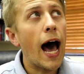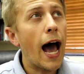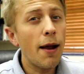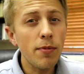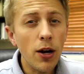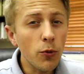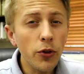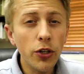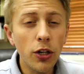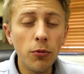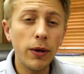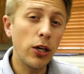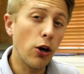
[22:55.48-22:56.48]
I'm not really
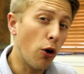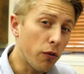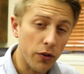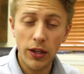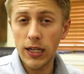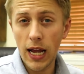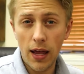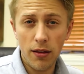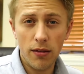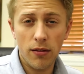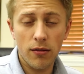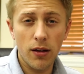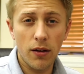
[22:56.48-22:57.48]
going to be over the
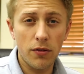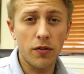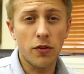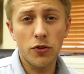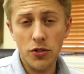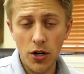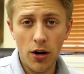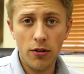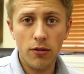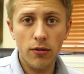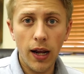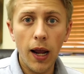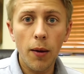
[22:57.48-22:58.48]
death of the first
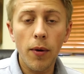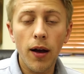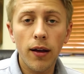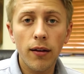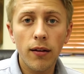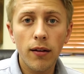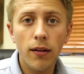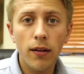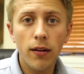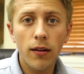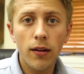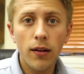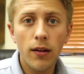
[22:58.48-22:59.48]
daughter, am I?
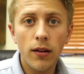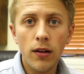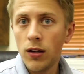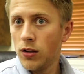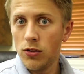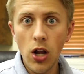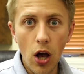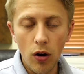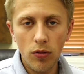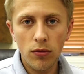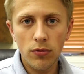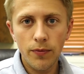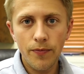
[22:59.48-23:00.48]

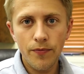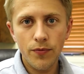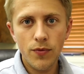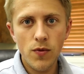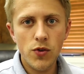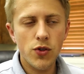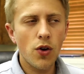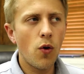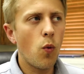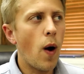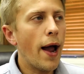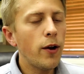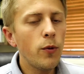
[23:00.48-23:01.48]
No. So
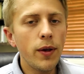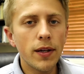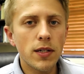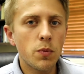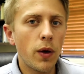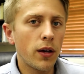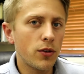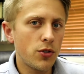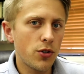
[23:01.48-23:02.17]
why do we expect